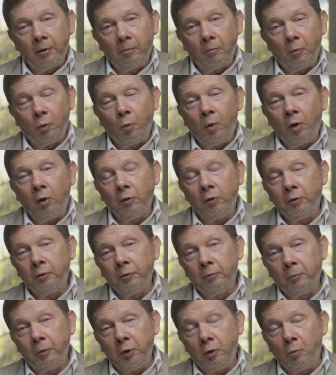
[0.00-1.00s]

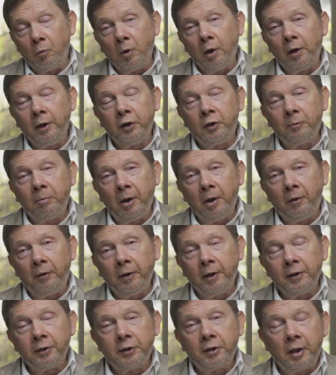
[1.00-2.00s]
although you will
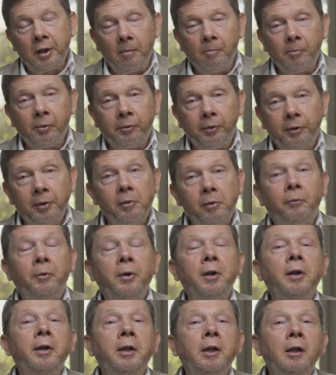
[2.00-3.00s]
experience temporary
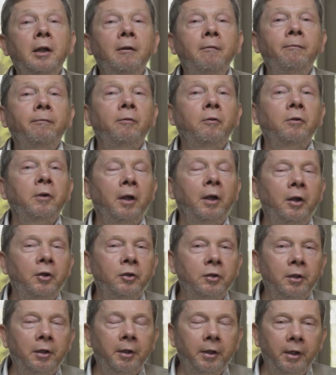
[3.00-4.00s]
relief
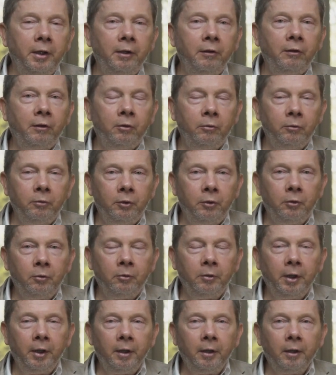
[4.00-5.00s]
occasionally through
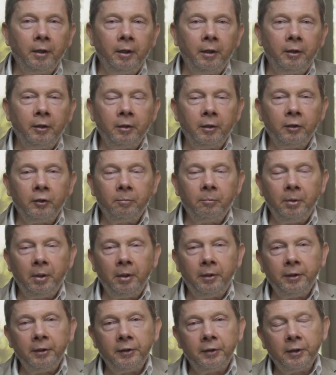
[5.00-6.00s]
doing and
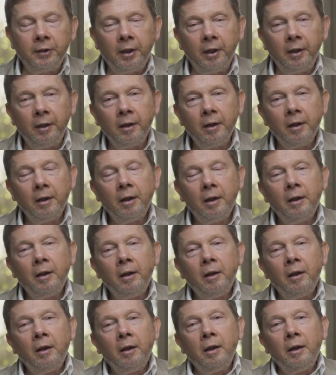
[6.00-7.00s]
experiencing,
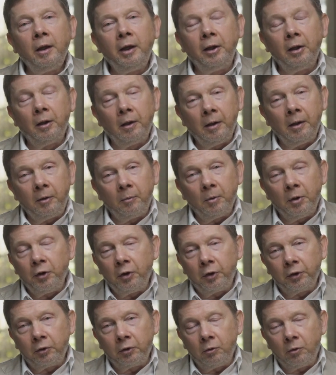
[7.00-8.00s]
it will
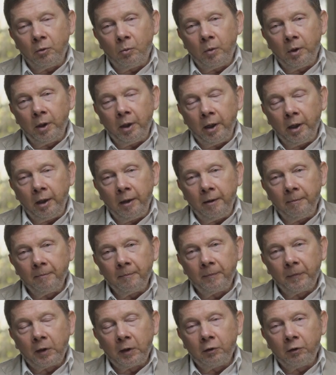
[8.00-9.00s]
not go away
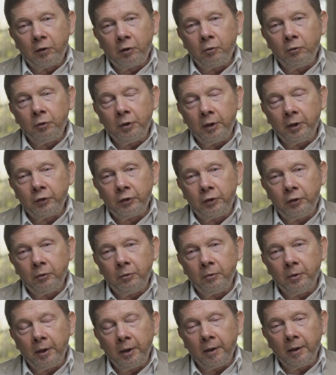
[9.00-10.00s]
through just
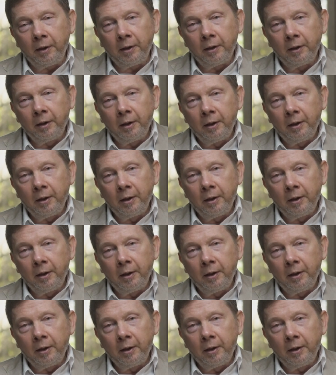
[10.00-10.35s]
doing.